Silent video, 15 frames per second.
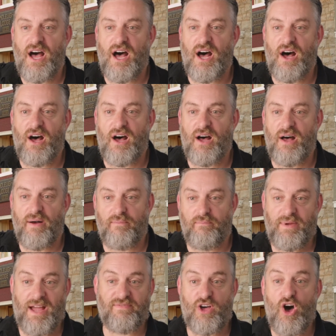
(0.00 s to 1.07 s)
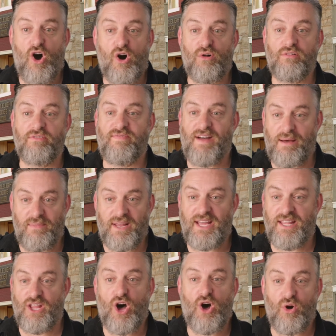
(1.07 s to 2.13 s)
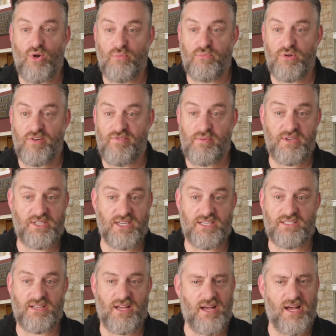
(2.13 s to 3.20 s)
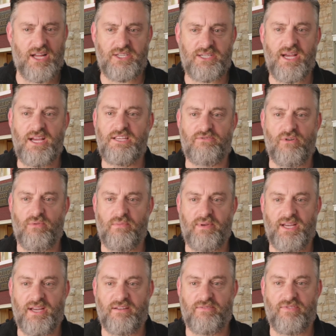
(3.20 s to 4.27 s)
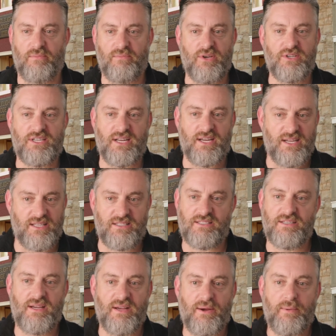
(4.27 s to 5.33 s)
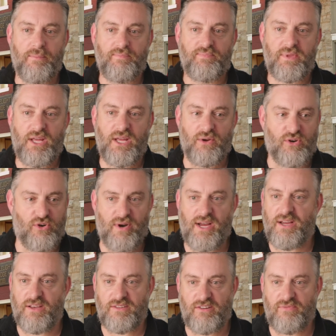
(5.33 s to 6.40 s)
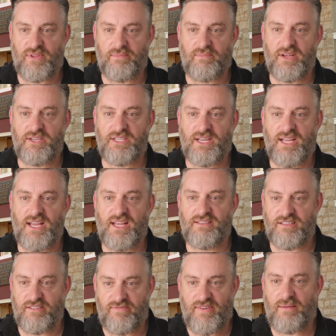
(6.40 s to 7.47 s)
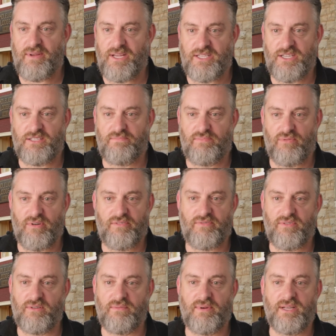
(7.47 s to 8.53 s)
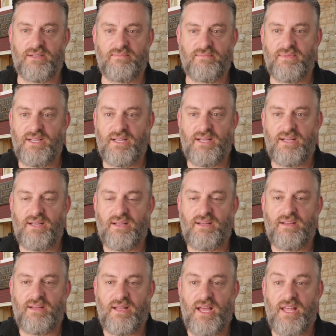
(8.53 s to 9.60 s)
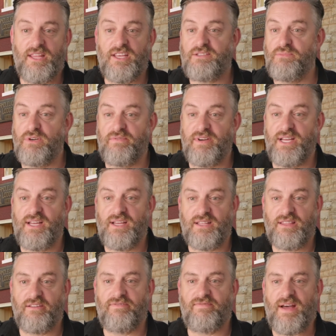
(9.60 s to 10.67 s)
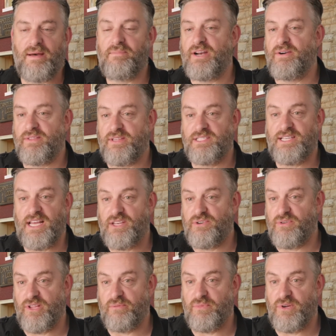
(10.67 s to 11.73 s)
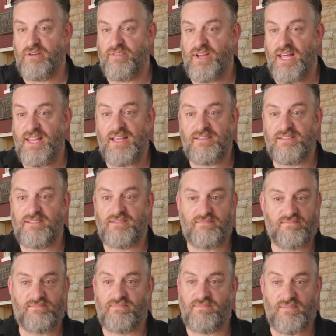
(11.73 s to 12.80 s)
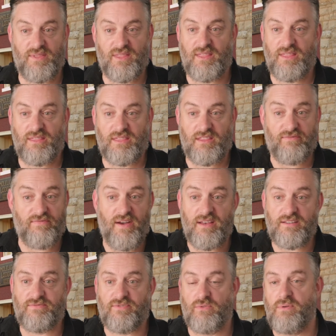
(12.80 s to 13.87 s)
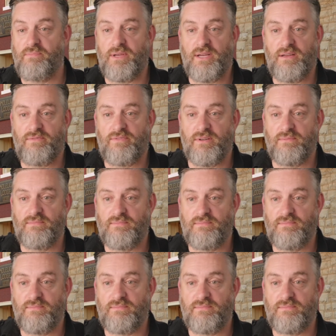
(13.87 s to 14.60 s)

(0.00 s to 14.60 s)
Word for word: Uh, we have the whole family in the whole movie, which is a change for a Wimpy Kid film. Usually, it's you know Greg goes off with a bunch of kids and the family are just peripheral. But in this movie, the family are at the center of the movie, and that's the first for a Wimpy Kid film.